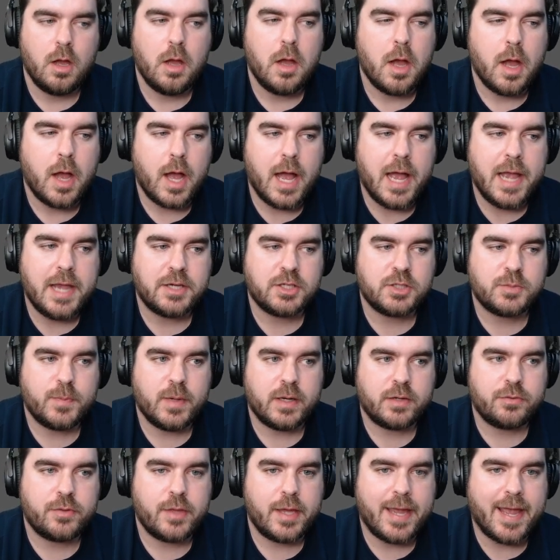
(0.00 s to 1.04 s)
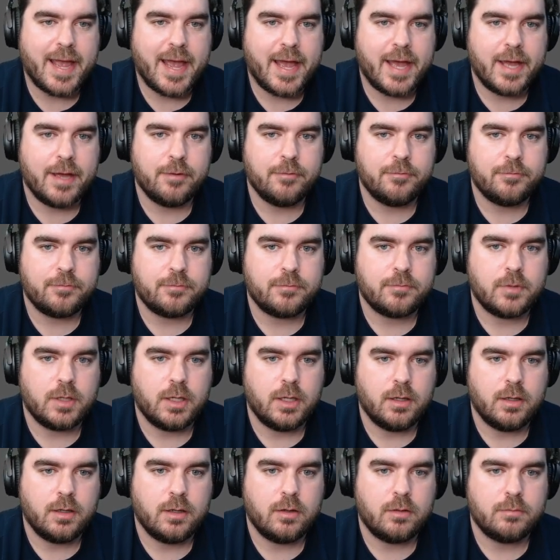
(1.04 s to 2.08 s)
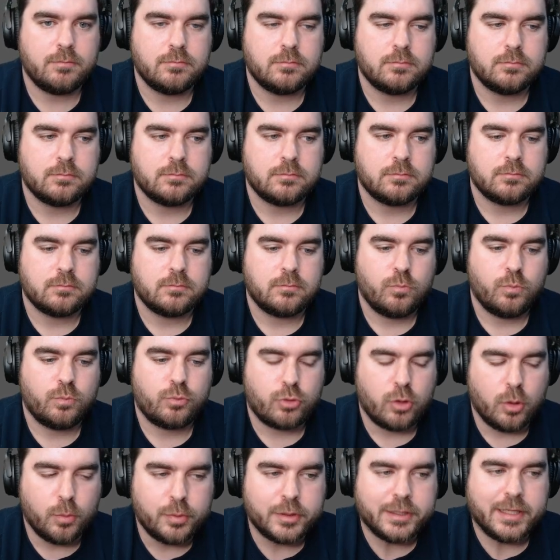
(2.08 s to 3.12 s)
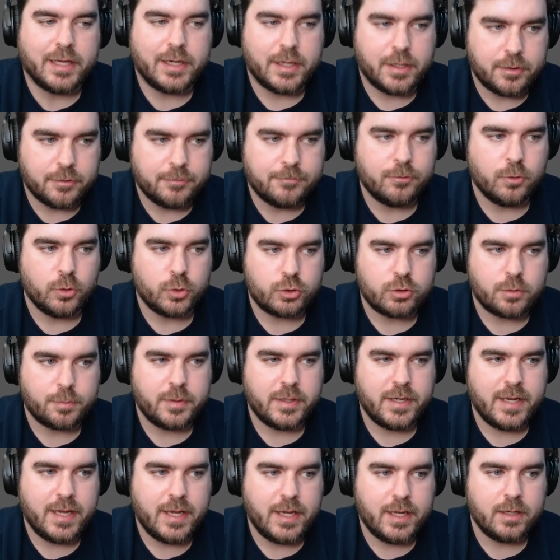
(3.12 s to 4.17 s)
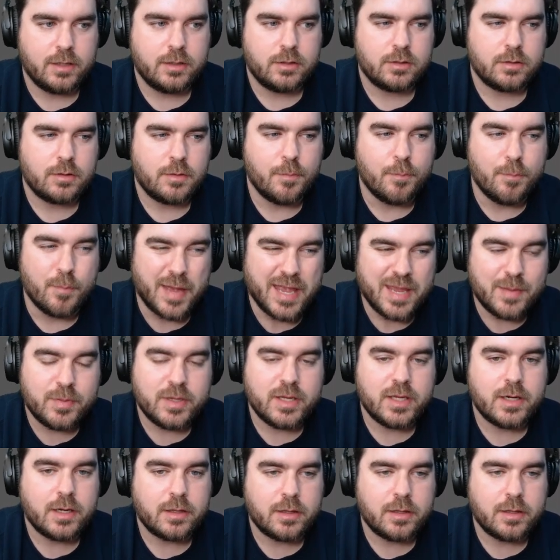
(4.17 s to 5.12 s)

I expect they have probably another 4-drop in hand, maybe another